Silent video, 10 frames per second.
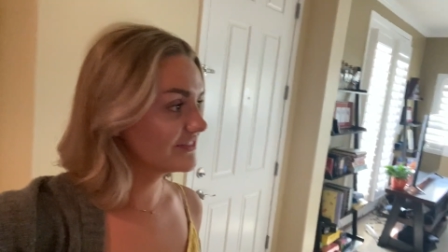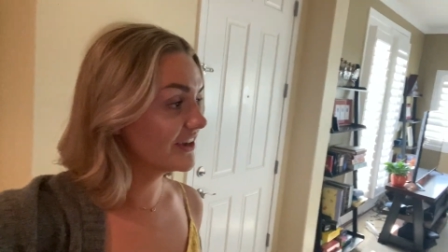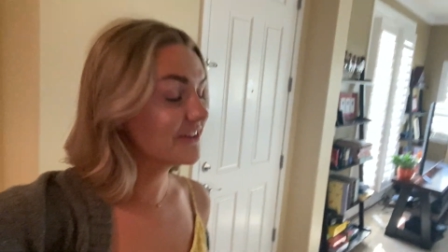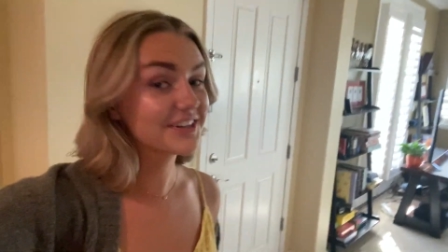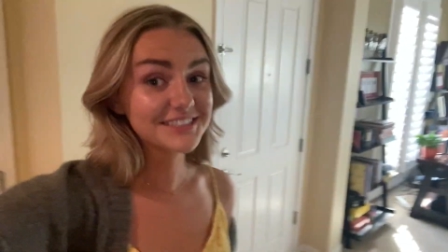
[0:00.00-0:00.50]

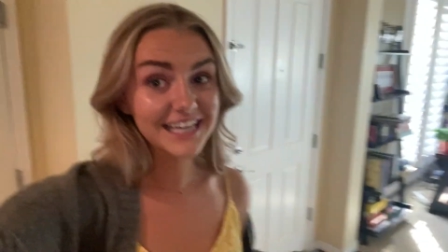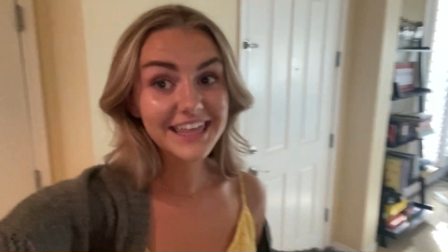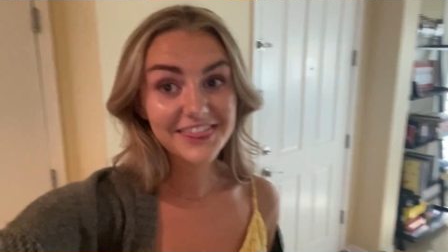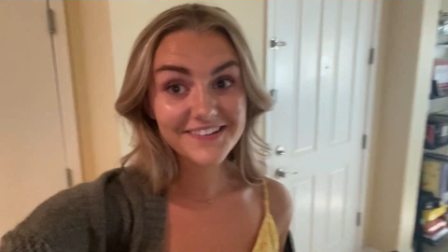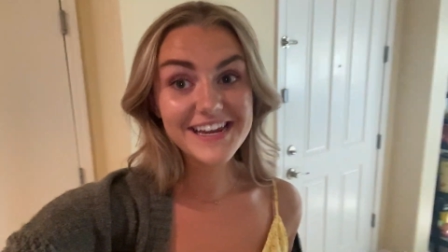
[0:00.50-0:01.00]
No, there's
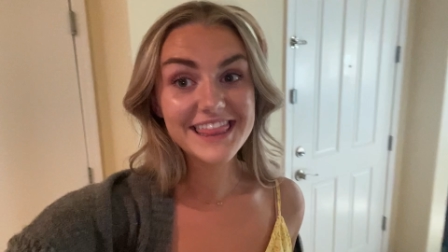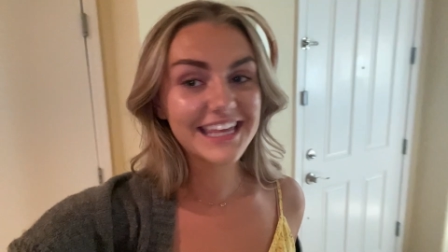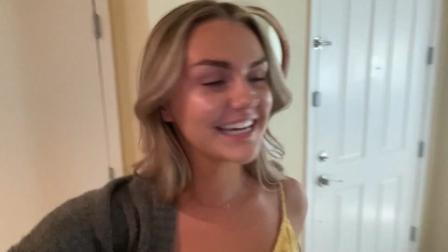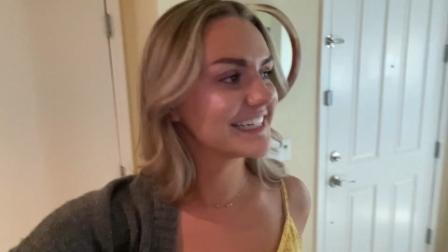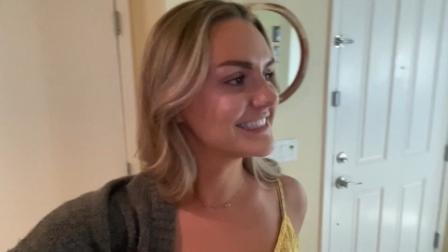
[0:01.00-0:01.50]
like three
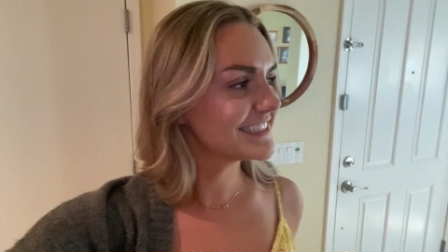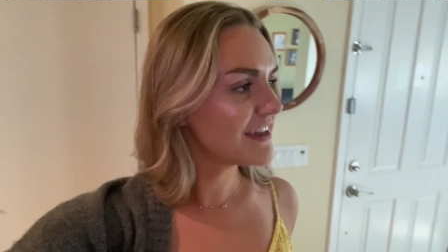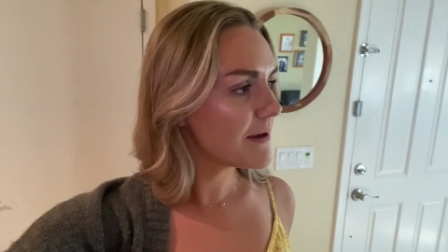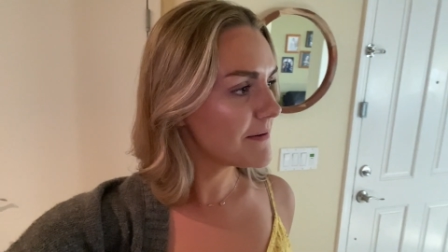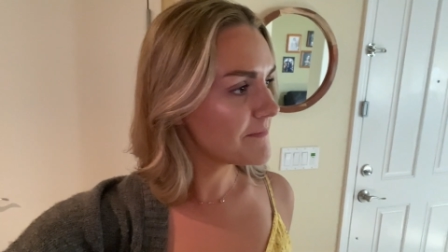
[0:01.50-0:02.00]
things.
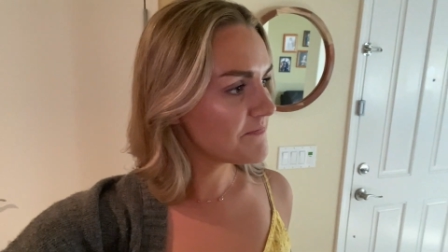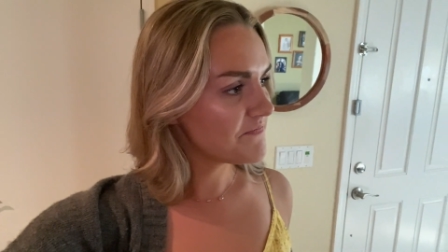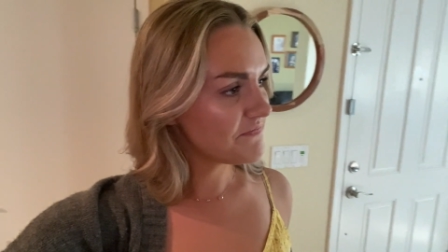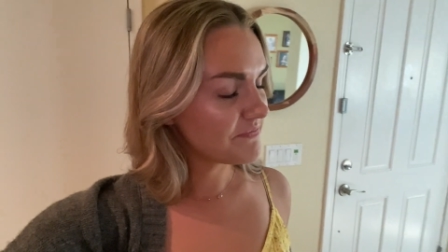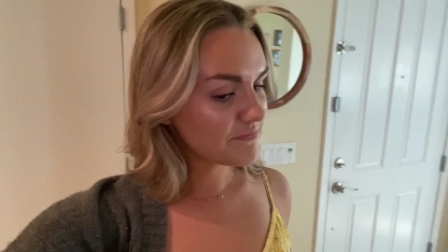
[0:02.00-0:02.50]
Well, they
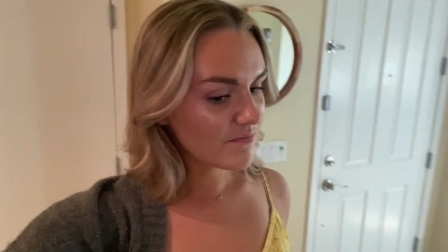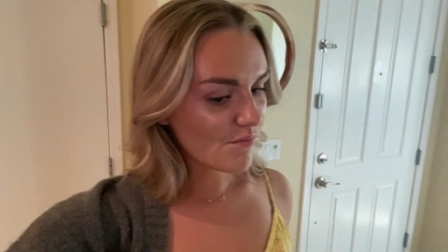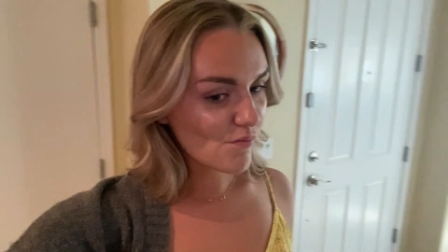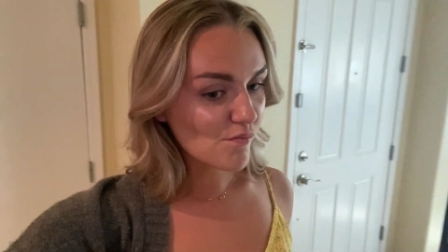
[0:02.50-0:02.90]
better be good.